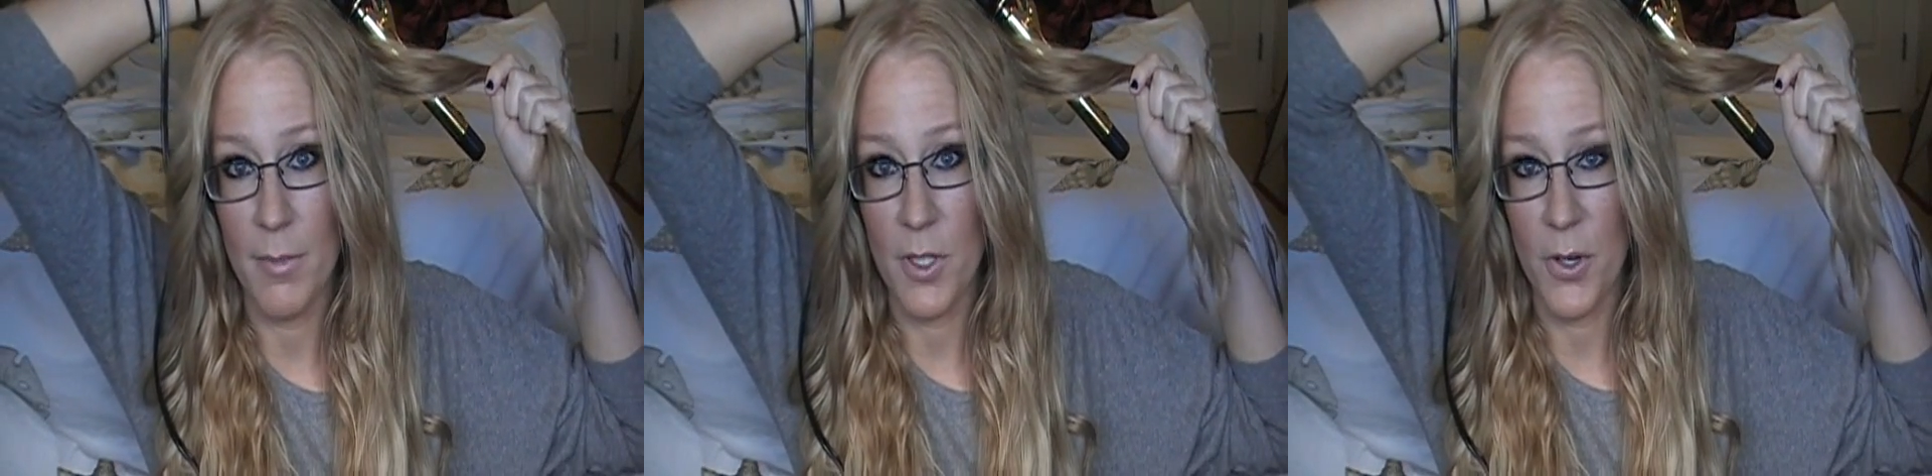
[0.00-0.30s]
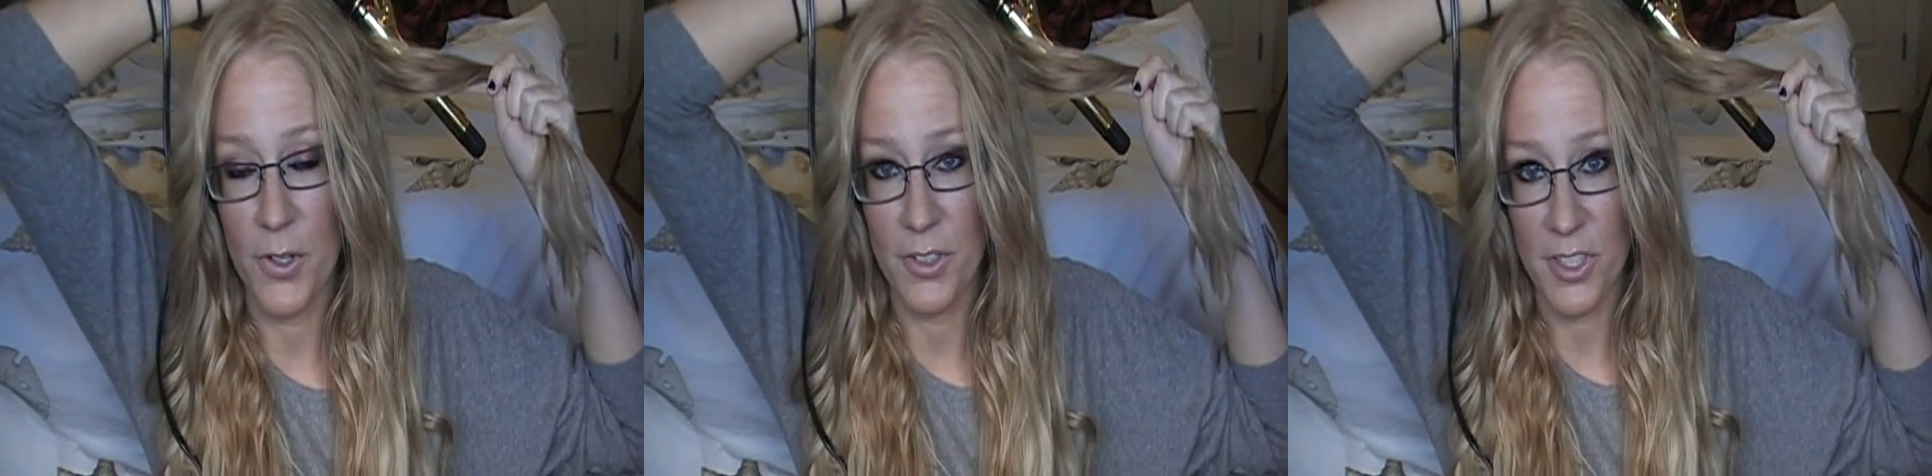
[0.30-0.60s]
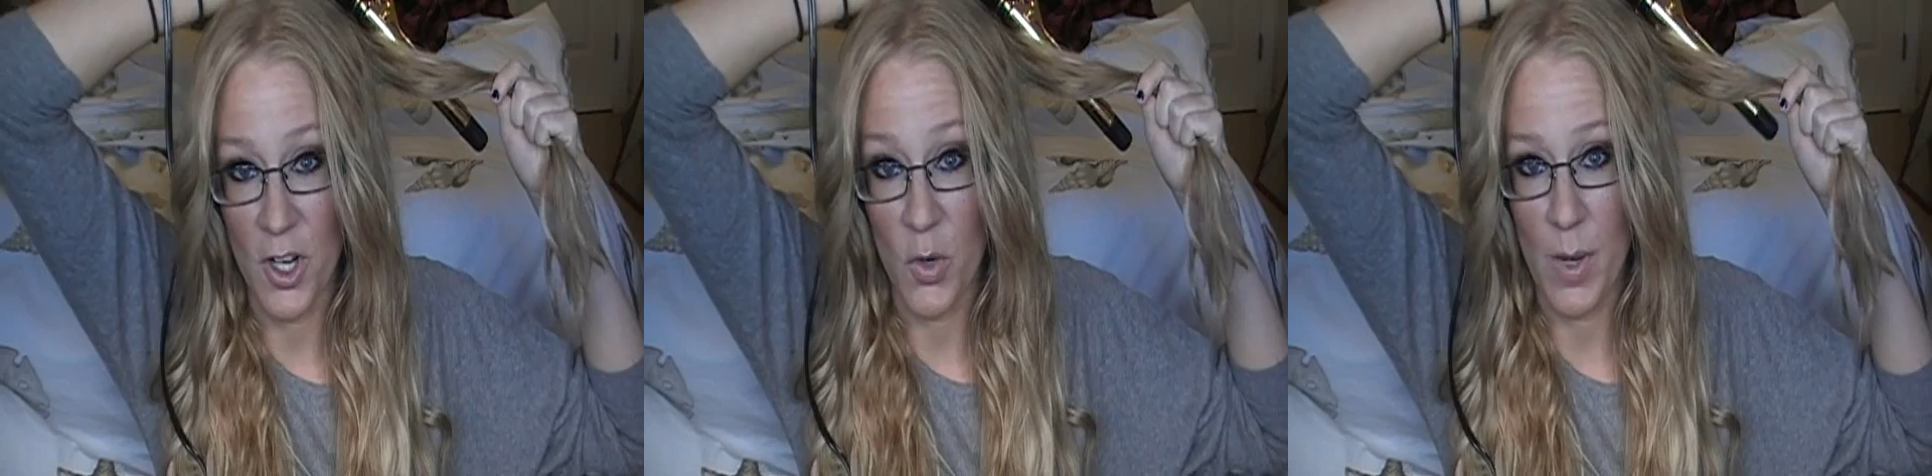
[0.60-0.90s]
the curls
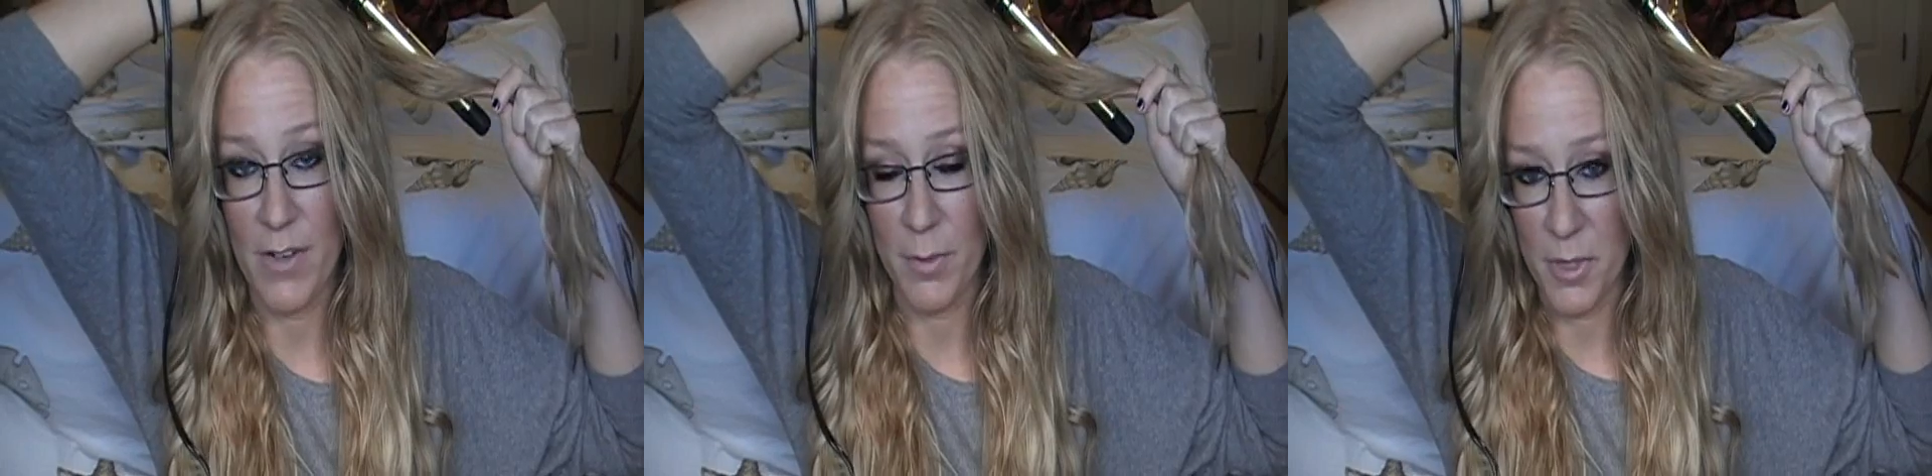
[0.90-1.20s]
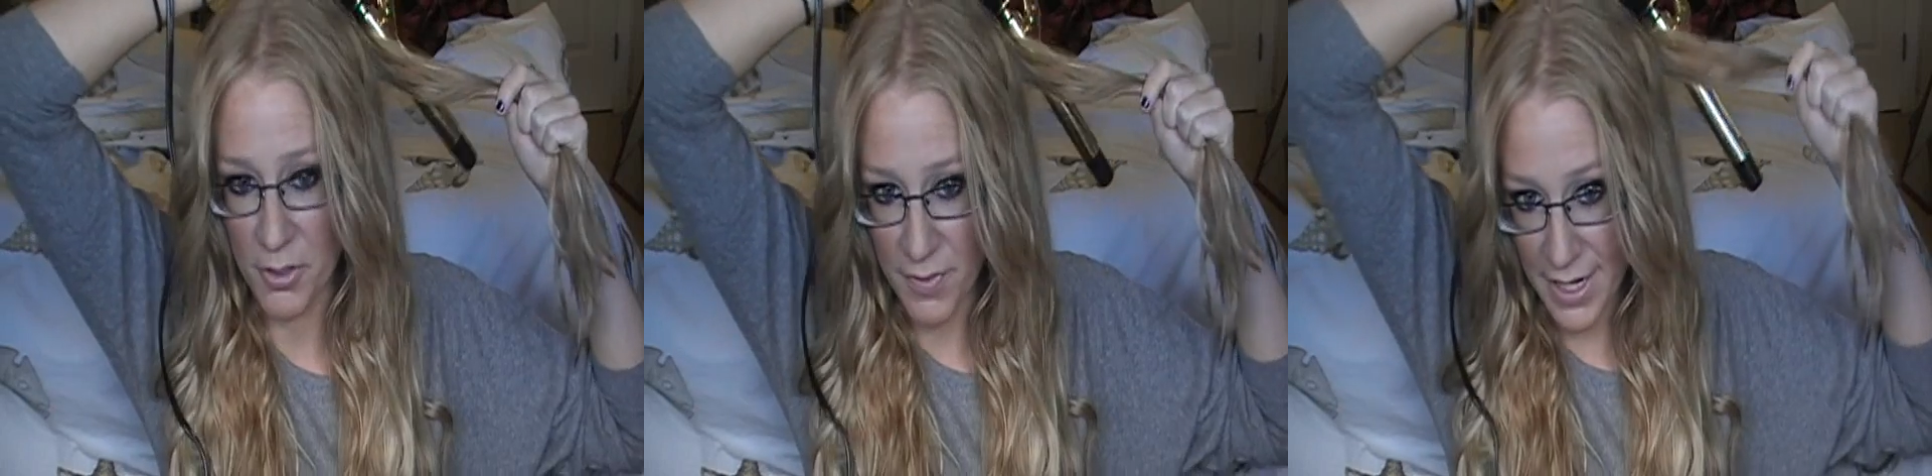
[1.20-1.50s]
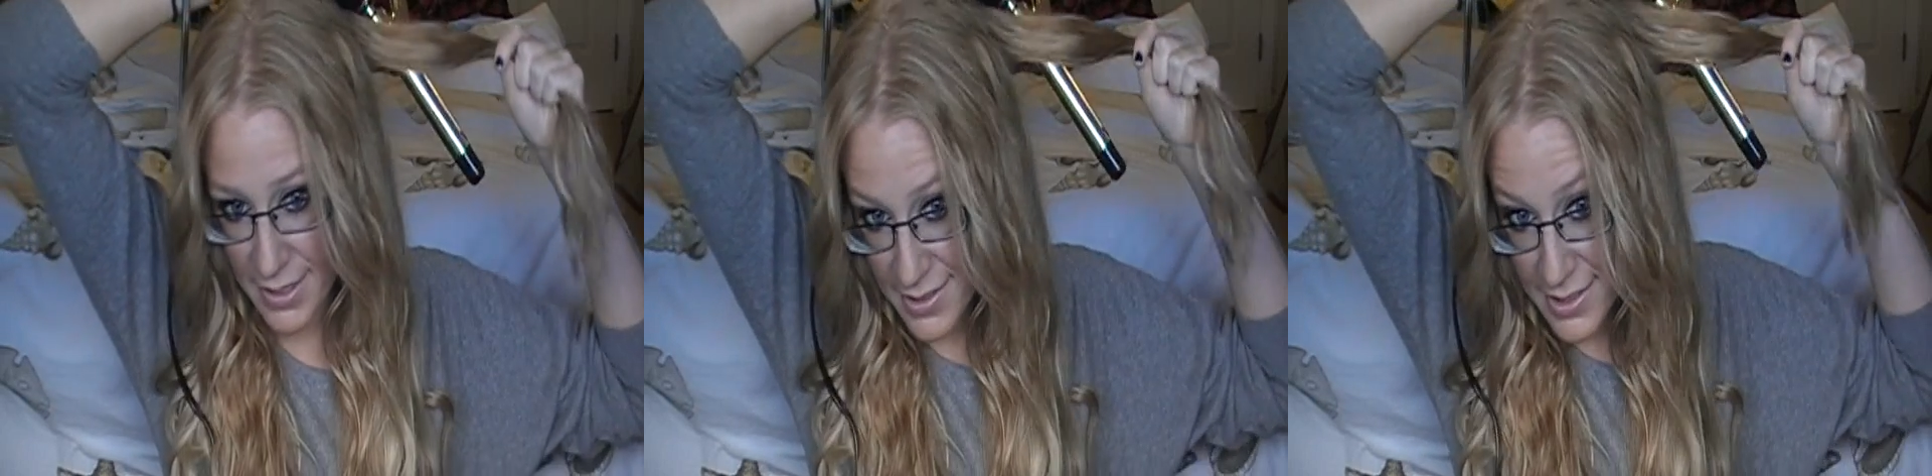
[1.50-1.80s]
to go away from your
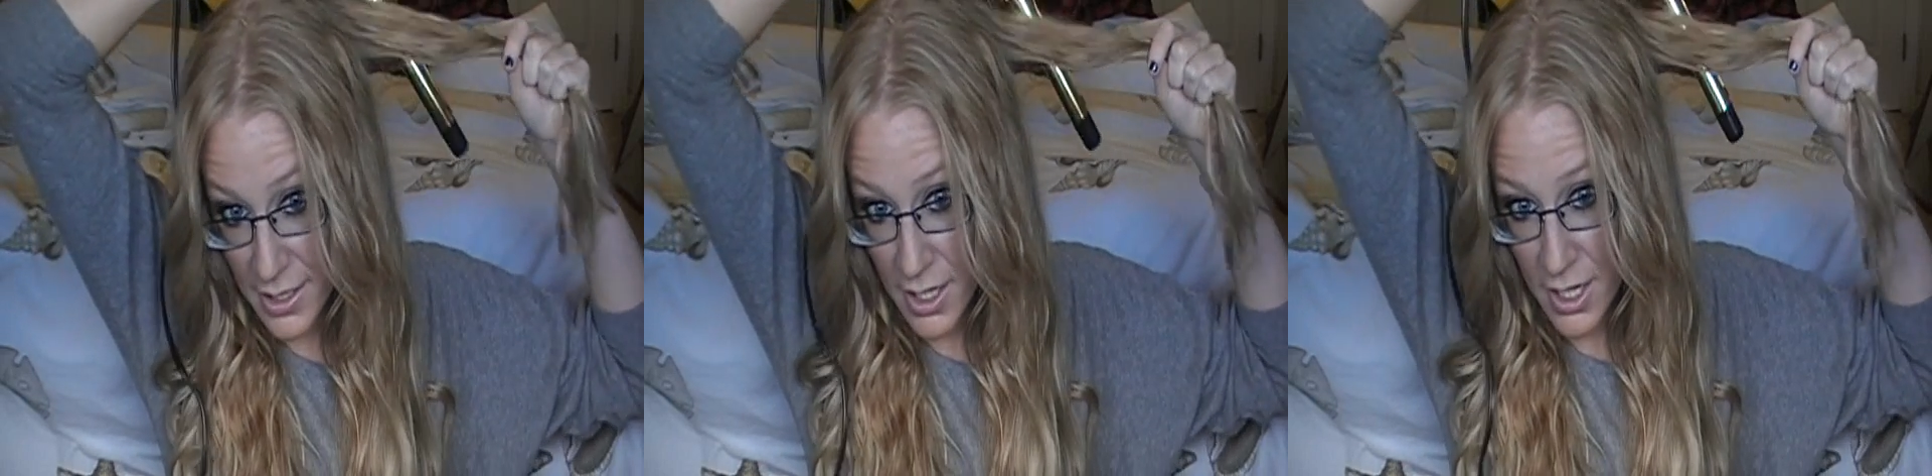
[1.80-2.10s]
face,